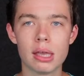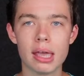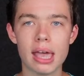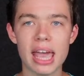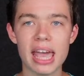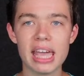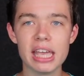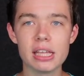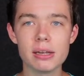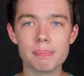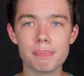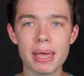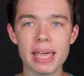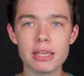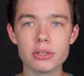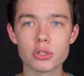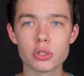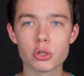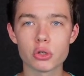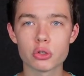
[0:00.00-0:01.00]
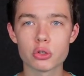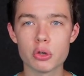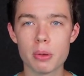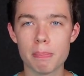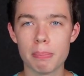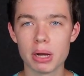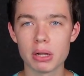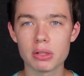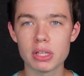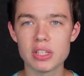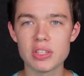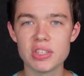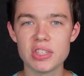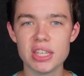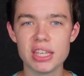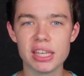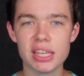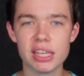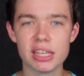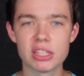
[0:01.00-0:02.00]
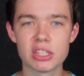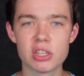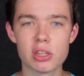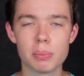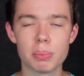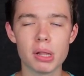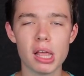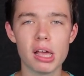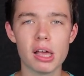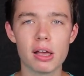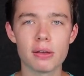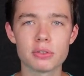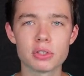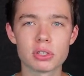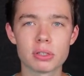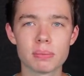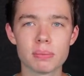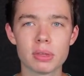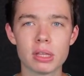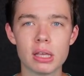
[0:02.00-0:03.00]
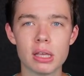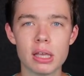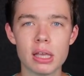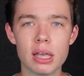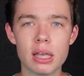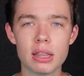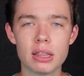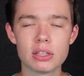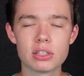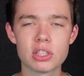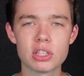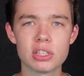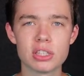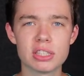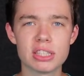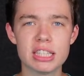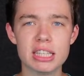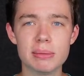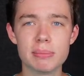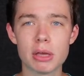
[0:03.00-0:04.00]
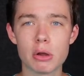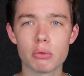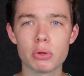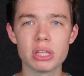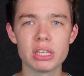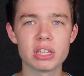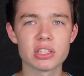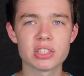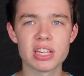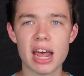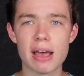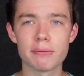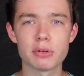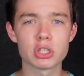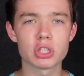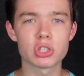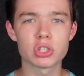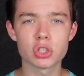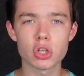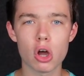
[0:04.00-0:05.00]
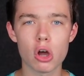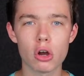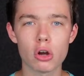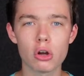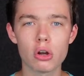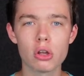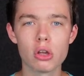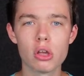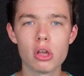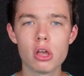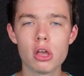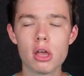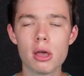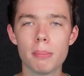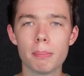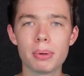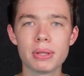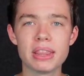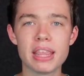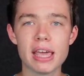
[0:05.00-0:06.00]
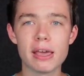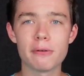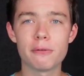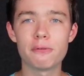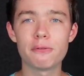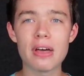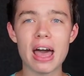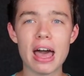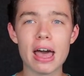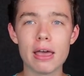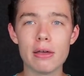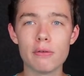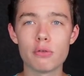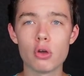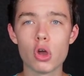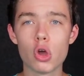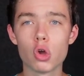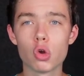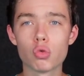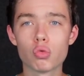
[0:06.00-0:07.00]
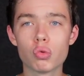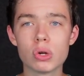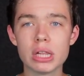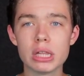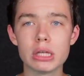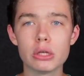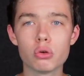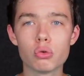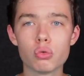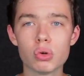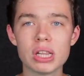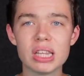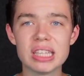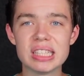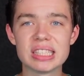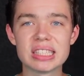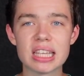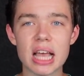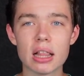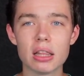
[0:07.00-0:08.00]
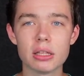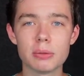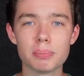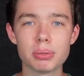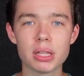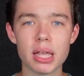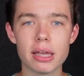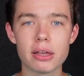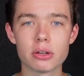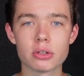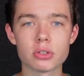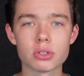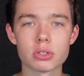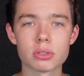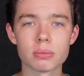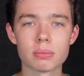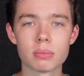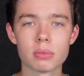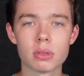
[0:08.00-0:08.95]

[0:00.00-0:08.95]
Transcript: Eight, Pacers barely sneaking into the playoffs. This is a team that really doesn't have a star, but they have five really, really solid players.